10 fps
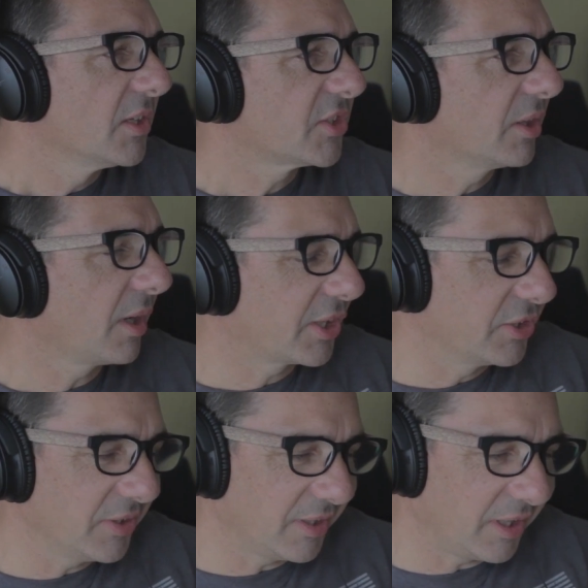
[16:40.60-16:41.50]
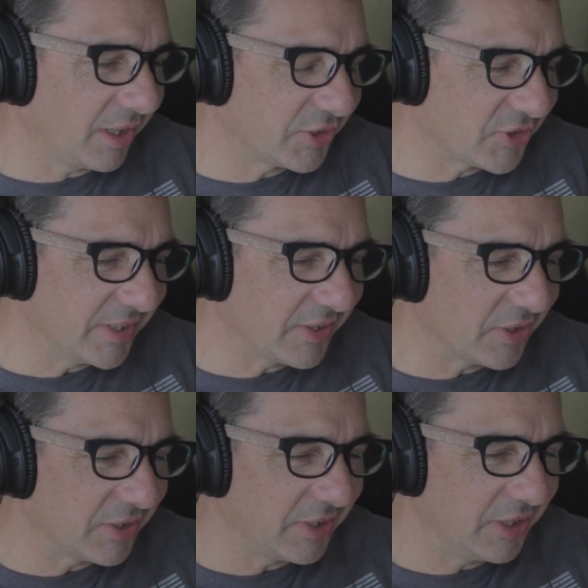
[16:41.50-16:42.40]
So I can see
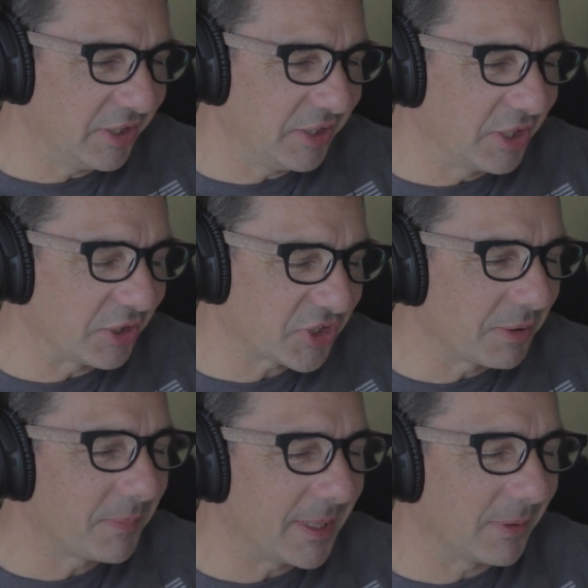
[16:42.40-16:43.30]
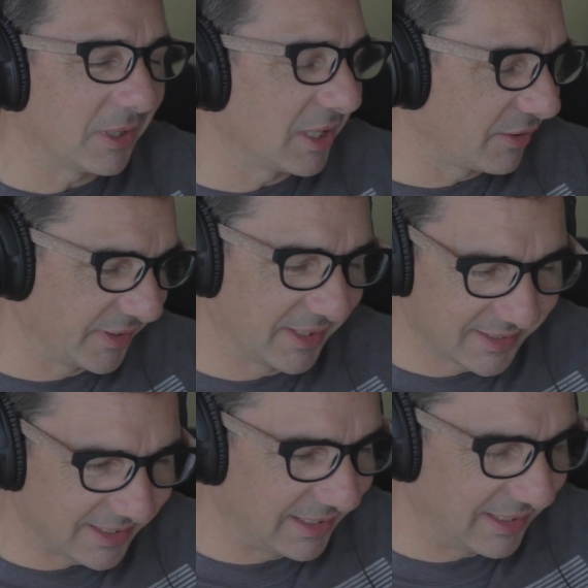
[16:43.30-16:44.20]
that, you know, some people are loving
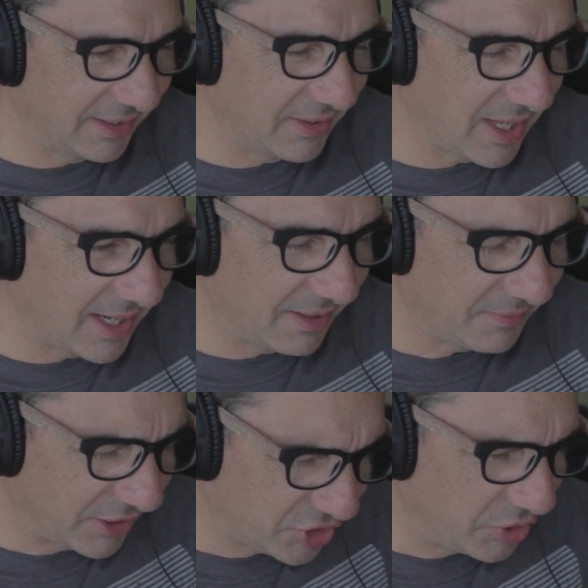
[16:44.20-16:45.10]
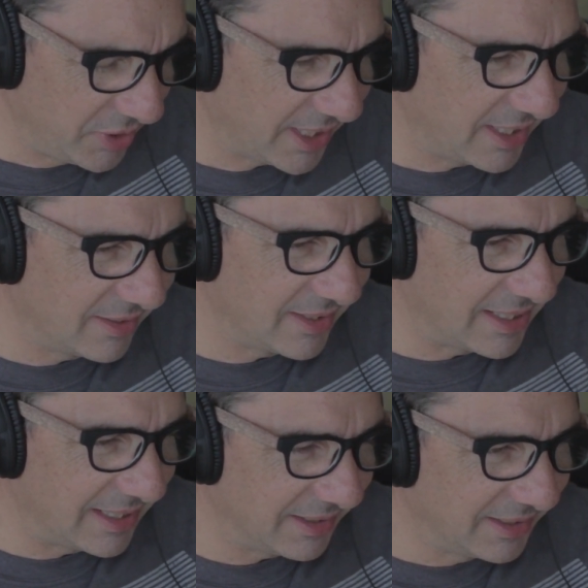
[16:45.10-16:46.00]
this and they're tuning in.
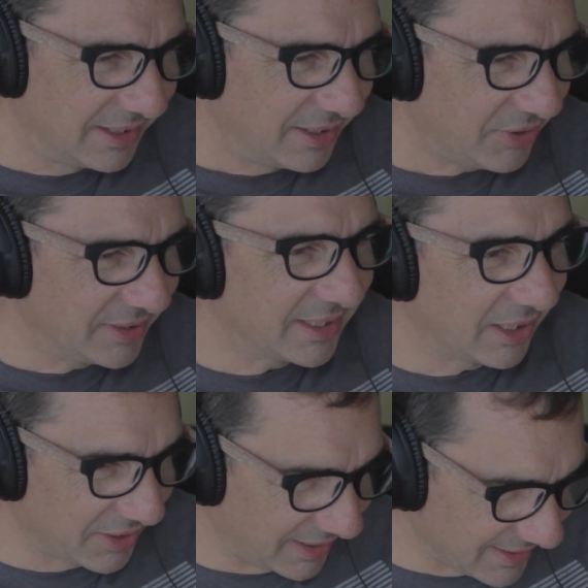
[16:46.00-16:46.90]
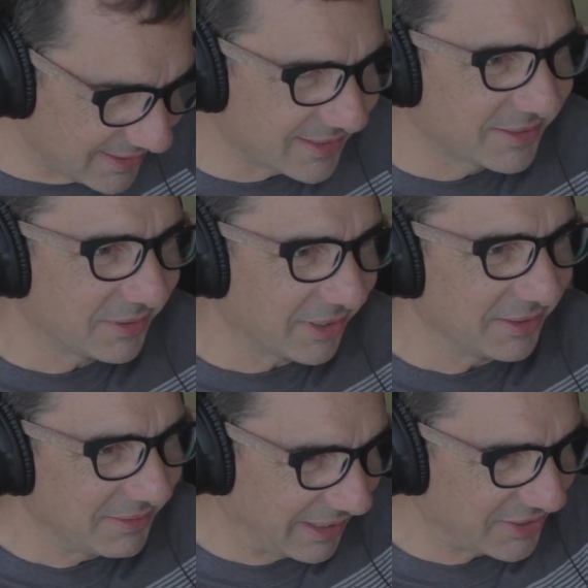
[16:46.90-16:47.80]
They're thinking, okay, this is
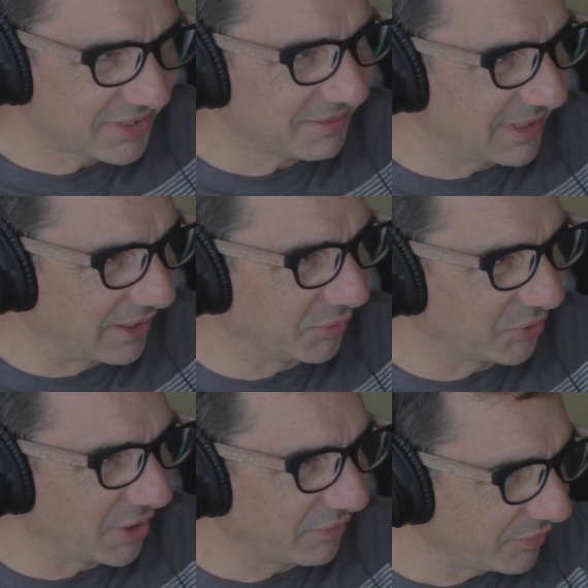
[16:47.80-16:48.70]
like next level stuff.